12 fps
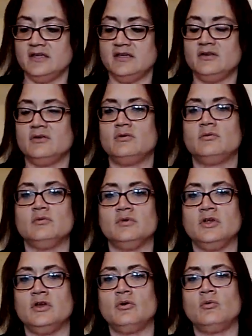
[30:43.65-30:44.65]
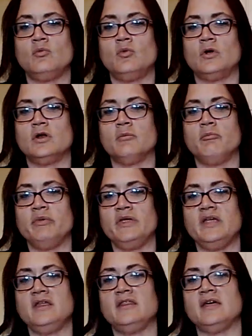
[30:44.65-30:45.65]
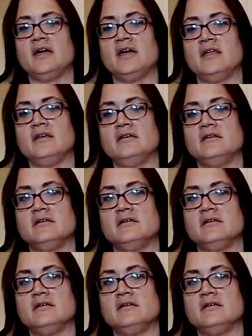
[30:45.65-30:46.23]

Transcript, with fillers: you don't want to be that